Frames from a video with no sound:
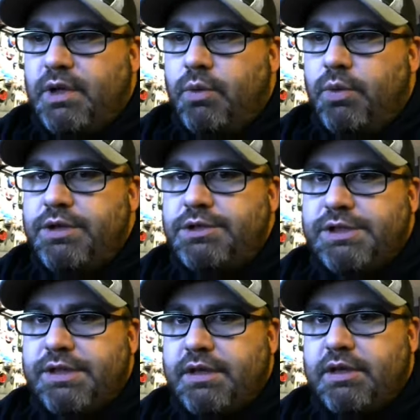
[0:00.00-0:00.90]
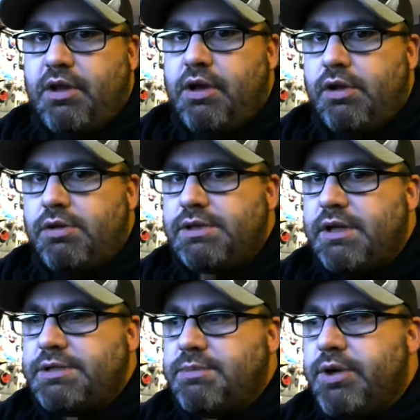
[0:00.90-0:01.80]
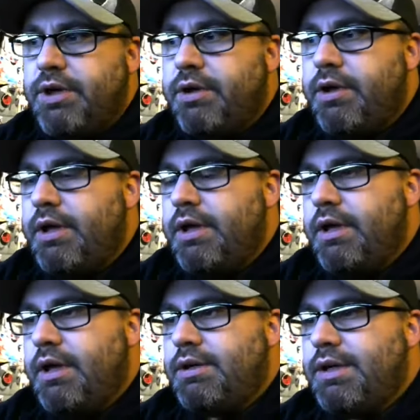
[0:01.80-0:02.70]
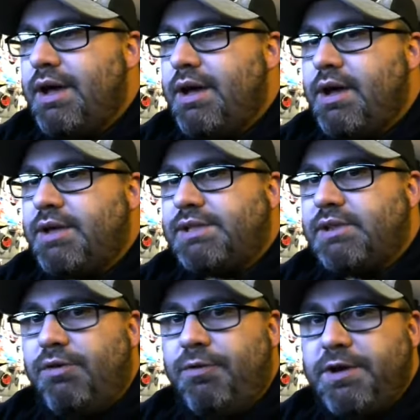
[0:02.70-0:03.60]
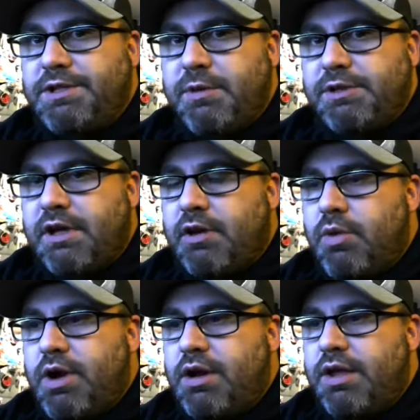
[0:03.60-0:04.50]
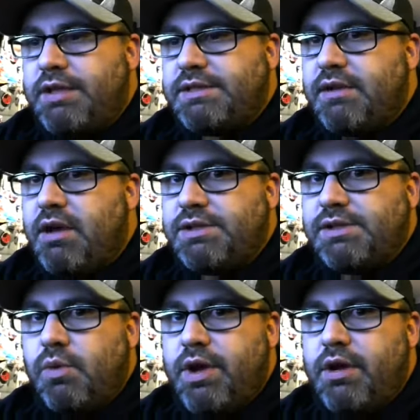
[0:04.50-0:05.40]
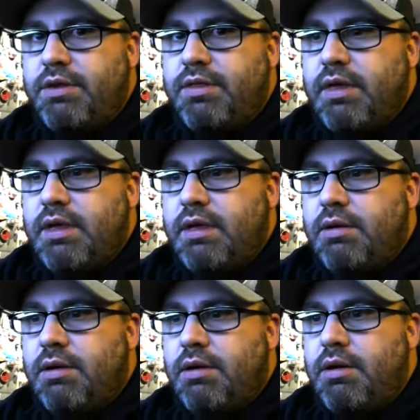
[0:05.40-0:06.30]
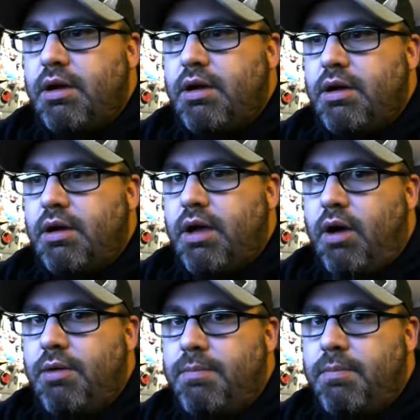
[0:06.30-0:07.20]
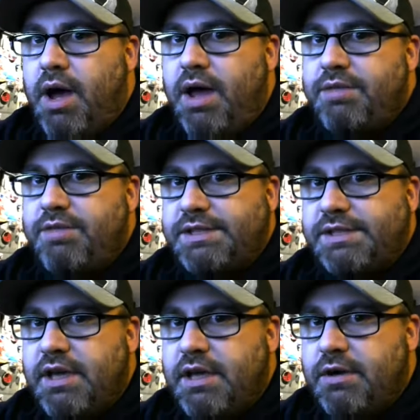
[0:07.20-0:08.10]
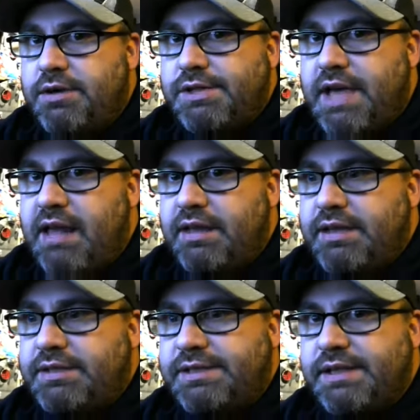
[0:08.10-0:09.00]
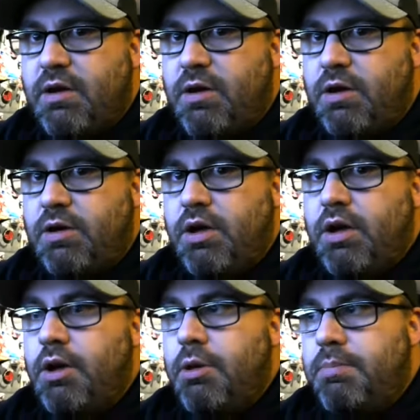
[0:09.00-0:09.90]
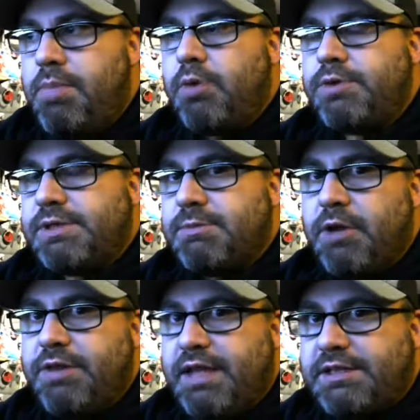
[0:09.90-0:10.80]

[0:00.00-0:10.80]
we usually think along those lines, but a sulfury smell is kind of weird. And it's also weird that my investigators, Allie and Sarah, both smelled that